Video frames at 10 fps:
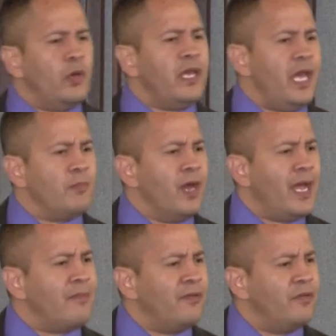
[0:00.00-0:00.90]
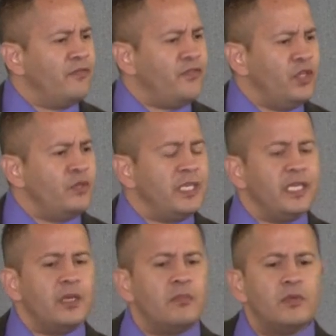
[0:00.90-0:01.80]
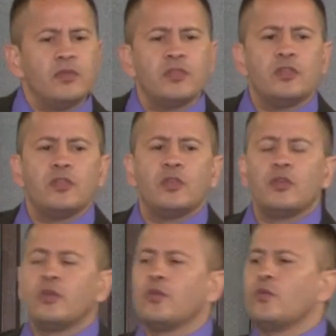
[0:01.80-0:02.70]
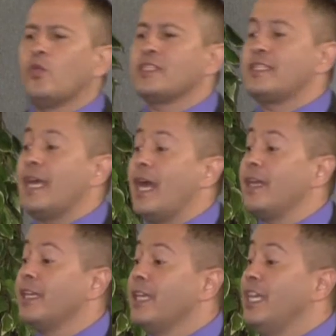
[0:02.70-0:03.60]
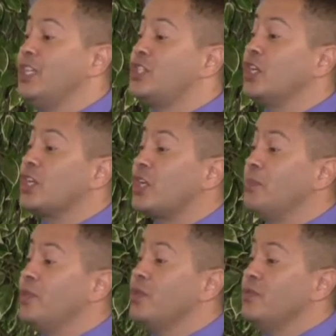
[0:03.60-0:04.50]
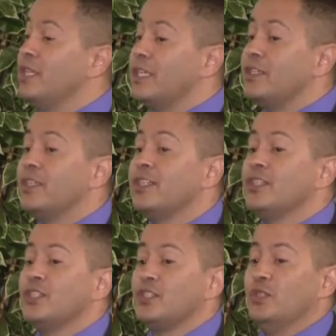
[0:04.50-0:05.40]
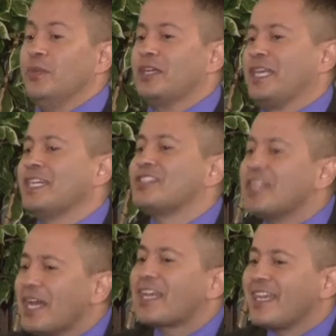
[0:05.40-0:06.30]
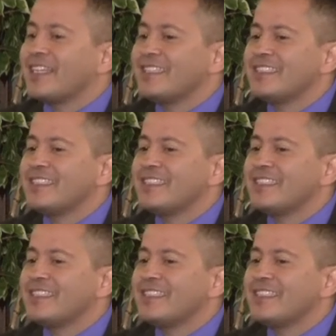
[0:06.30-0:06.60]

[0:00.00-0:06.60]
way Abraham viewed him was that he took communion to Melchizedek.